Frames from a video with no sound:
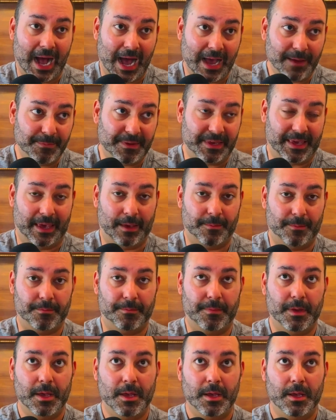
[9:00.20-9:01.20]
that
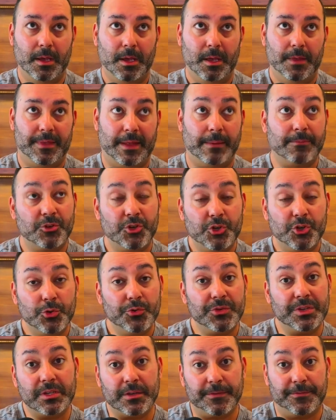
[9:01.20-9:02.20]
I'm
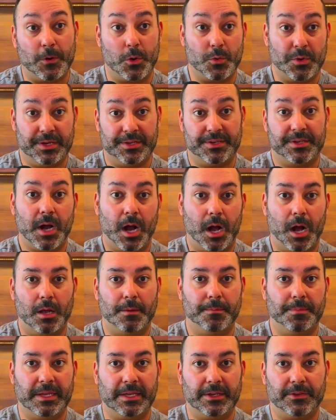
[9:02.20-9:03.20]
choosing to focus
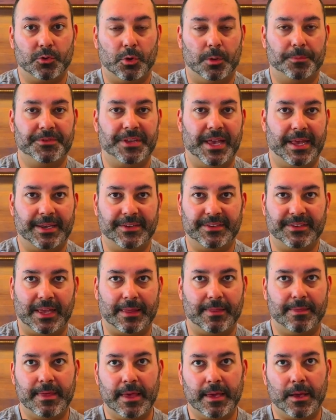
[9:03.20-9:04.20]
on being so upset is
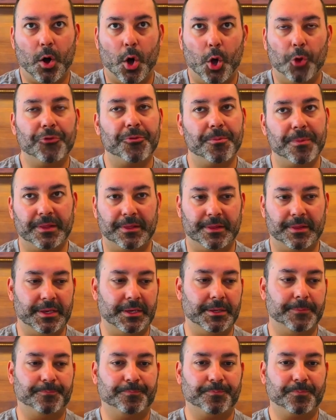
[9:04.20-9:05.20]
I think
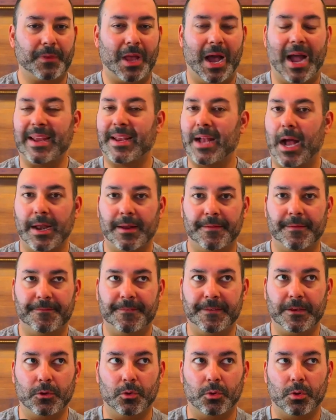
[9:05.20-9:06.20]
ultimately I kind of
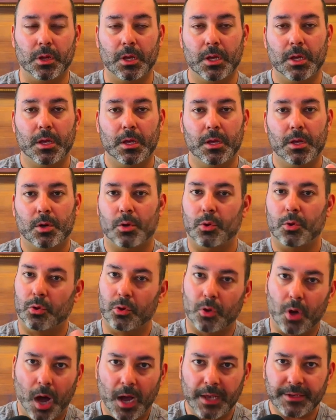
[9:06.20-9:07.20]
feel
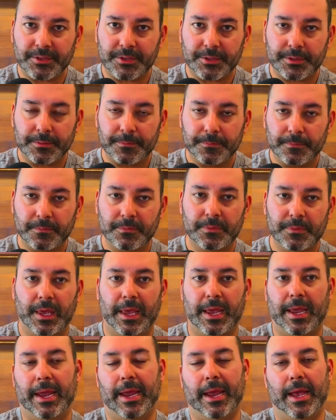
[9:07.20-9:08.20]
lost.
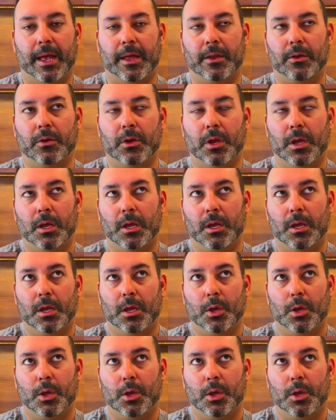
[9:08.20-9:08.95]
And